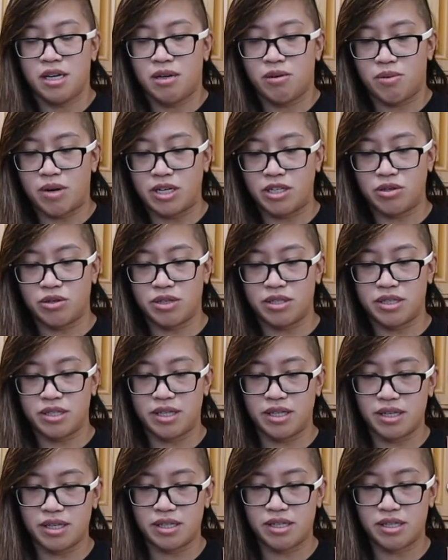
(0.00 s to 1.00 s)
1
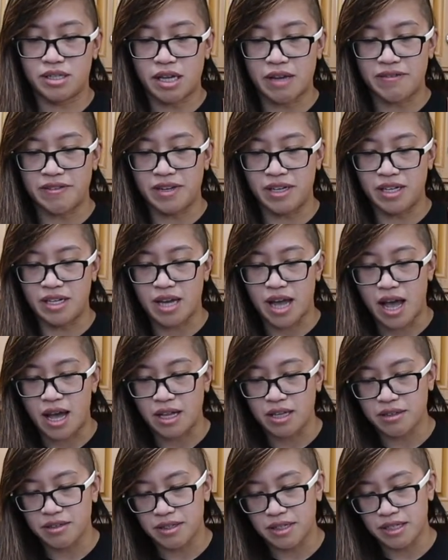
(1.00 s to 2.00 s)
tortilla at 70
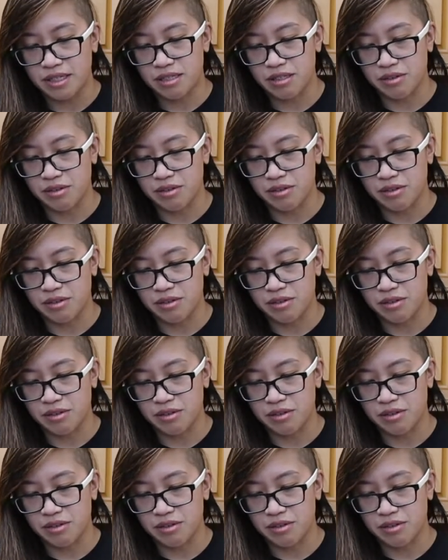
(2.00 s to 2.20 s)
calories,